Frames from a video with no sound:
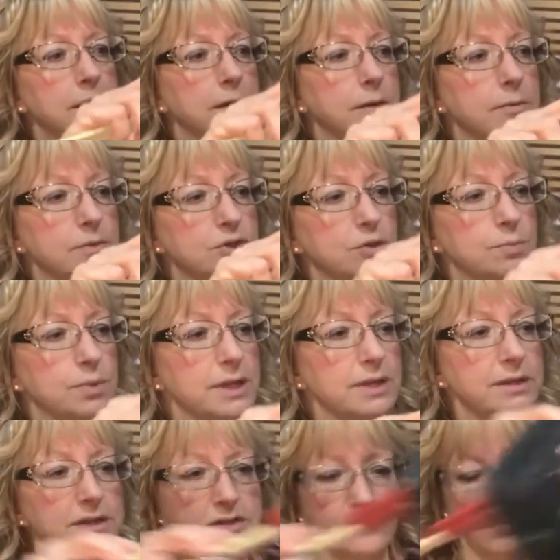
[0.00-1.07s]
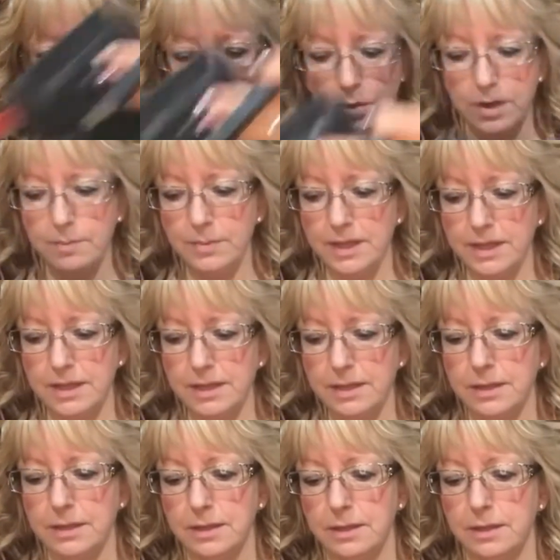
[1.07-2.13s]
But you blend this for 1 minute,
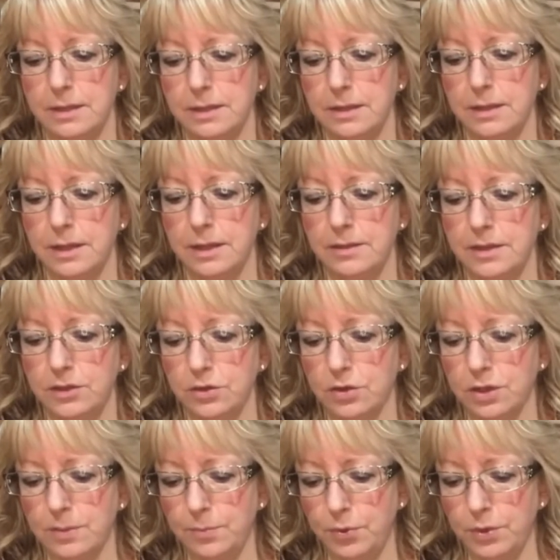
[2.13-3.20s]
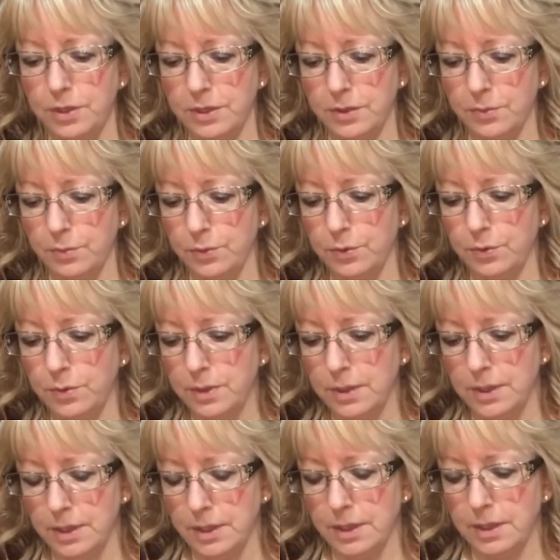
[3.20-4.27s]
and then you're going to put it through.
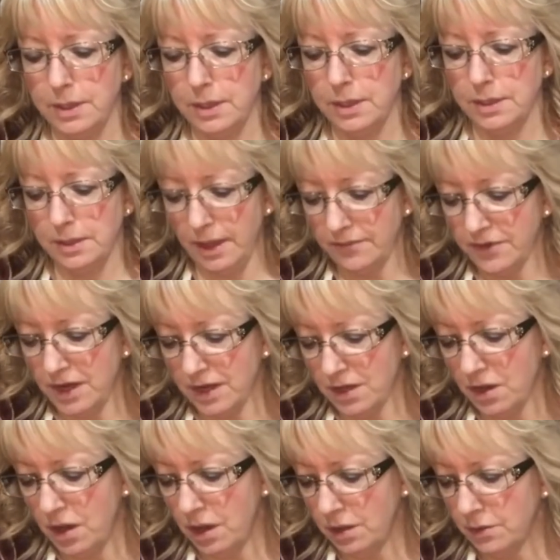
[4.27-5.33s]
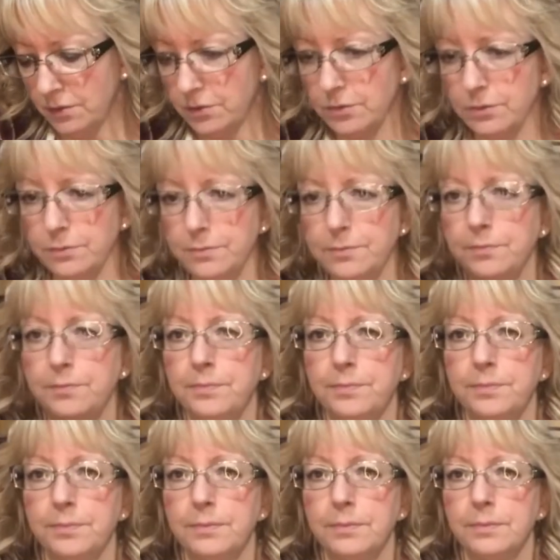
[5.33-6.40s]
I've got a colander.
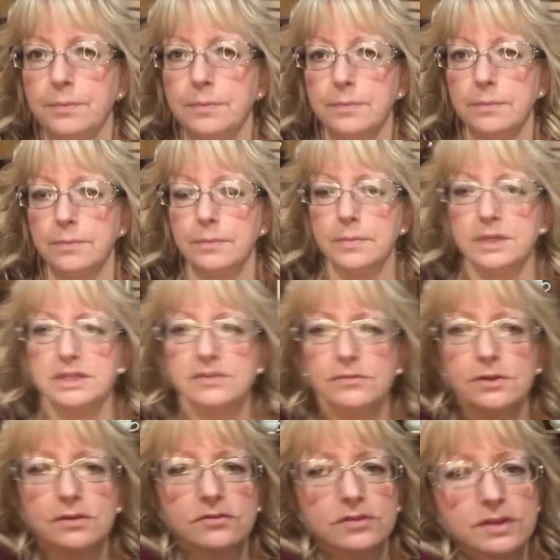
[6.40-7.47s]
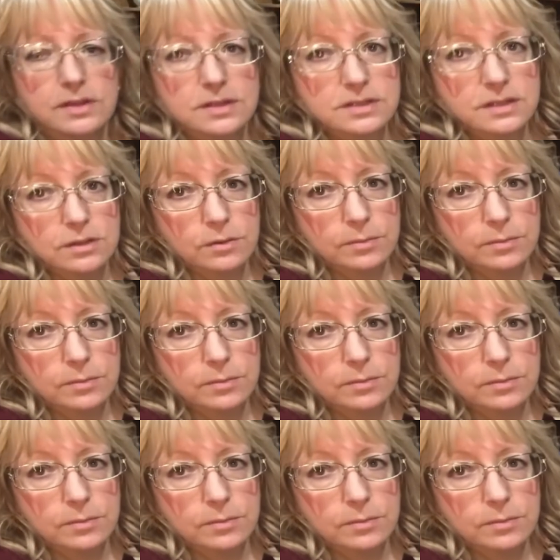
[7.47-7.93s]
Let me see if you can see this a little